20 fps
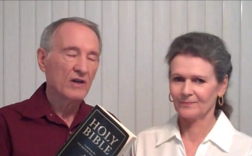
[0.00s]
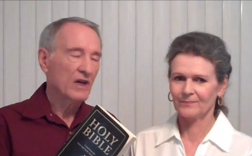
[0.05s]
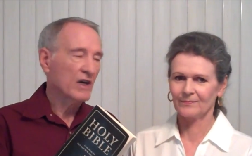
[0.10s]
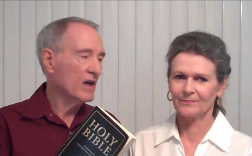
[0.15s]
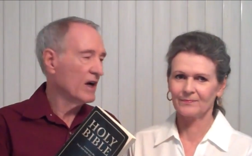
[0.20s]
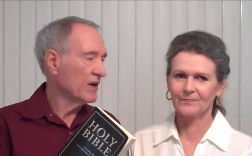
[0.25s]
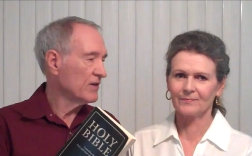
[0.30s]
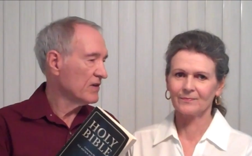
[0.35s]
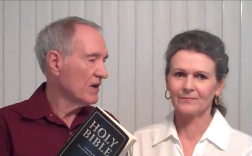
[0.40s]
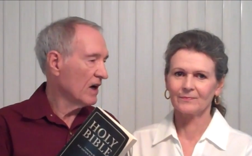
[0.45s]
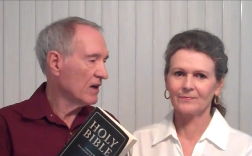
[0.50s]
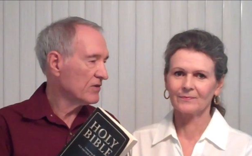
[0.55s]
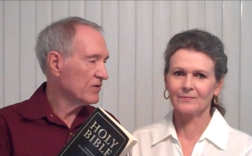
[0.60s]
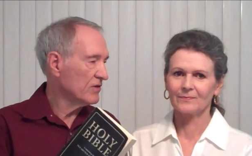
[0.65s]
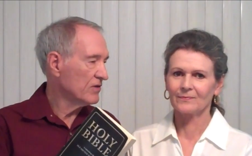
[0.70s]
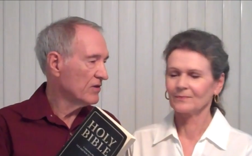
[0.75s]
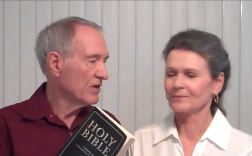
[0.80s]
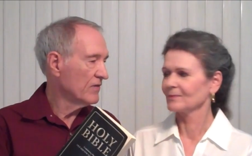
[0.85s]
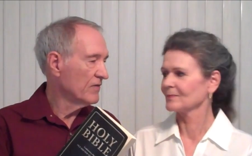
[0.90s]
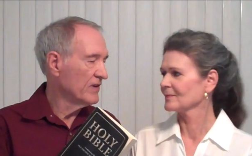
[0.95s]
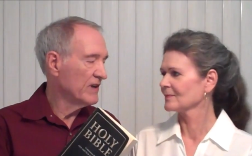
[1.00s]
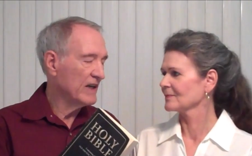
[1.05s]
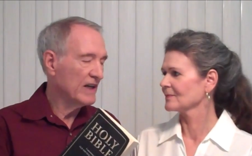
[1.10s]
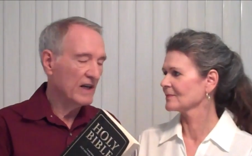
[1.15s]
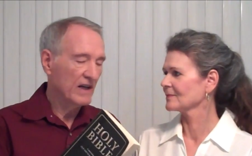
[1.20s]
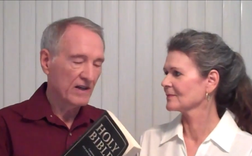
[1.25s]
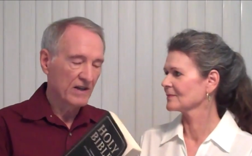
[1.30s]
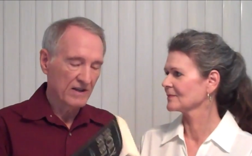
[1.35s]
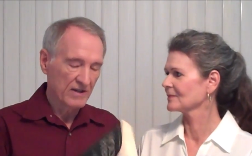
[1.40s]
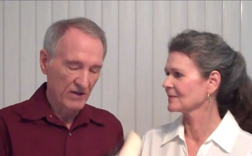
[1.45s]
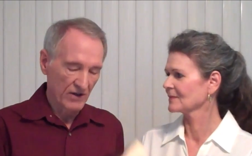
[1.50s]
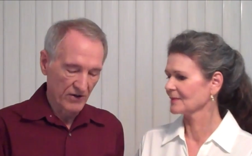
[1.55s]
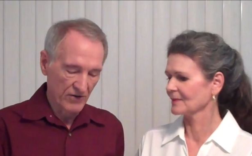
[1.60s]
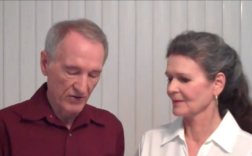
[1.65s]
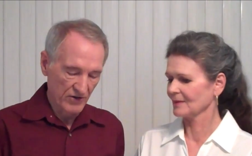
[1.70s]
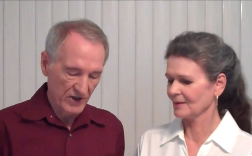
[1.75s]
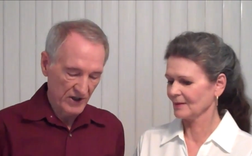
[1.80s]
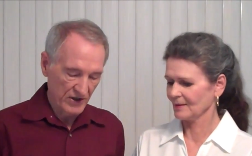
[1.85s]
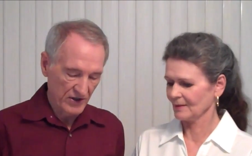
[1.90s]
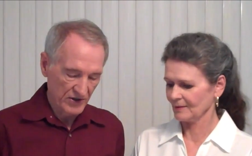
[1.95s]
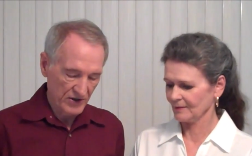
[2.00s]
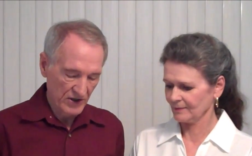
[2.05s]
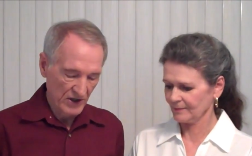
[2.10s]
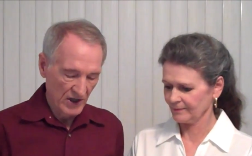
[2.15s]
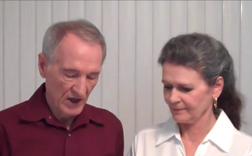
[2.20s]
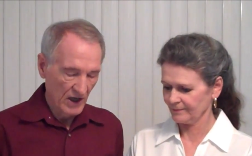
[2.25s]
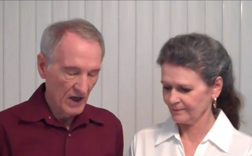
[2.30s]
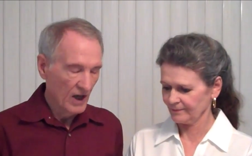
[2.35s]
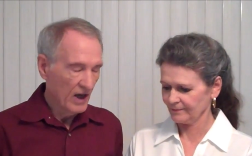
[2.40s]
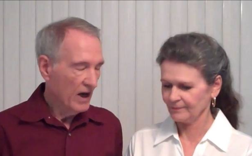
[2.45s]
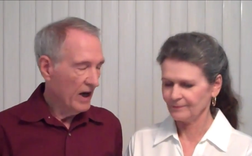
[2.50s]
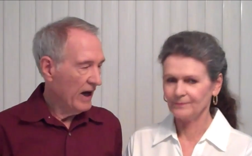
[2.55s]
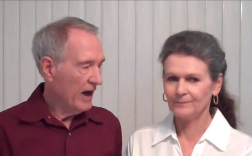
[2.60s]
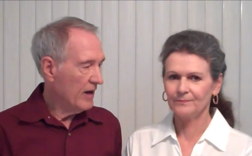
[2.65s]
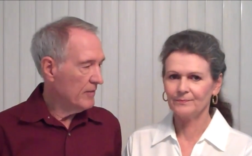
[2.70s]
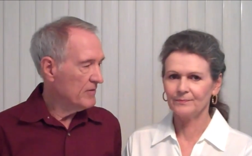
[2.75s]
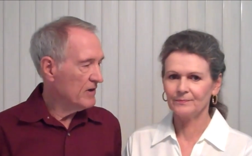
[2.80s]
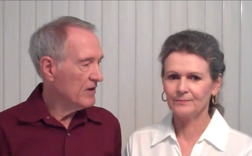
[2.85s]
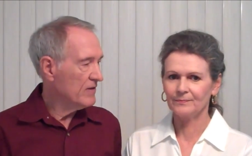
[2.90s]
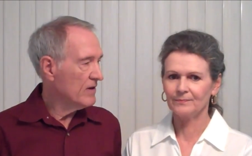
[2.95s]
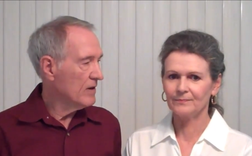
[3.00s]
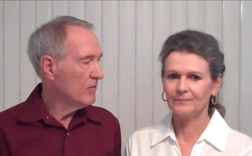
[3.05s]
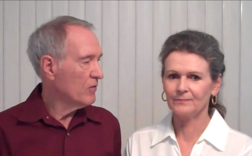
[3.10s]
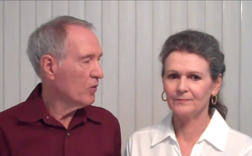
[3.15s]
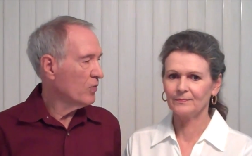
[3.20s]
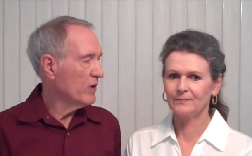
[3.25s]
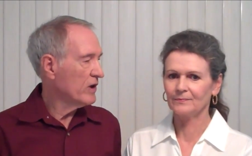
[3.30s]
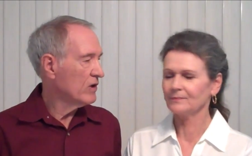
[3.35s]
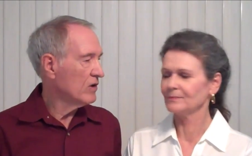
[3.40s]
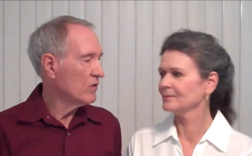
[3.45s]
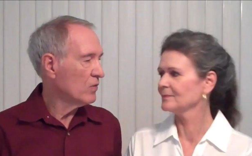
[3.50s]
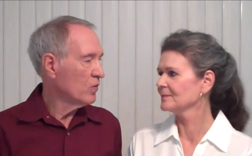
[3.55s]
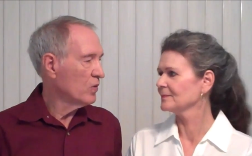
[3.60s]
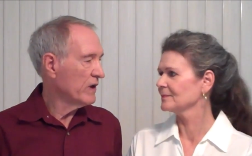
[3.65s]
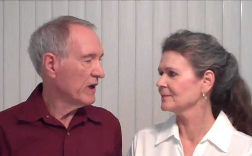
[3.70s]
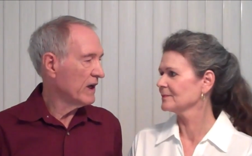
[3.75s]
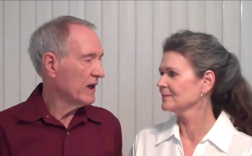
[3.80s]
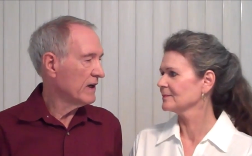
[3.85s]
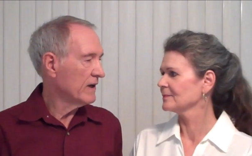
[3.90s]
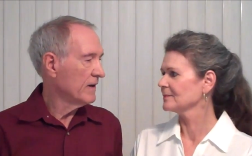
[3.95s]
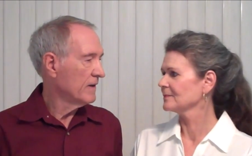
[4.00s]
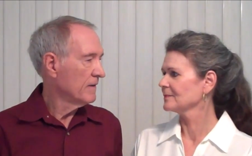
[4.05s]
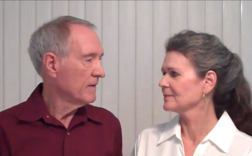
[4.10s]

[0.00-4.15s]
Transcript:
Speaker 1: they got doctorate of divinity degrees. How many of them are we going to win?